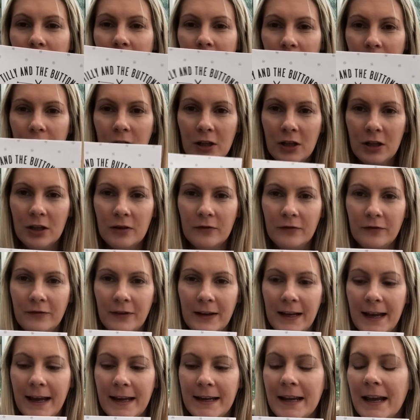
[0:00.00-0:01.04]
would look
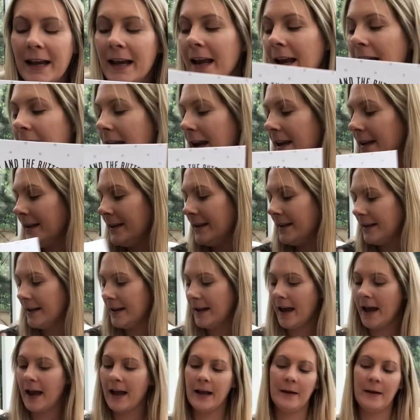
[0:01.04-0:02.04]
lovely in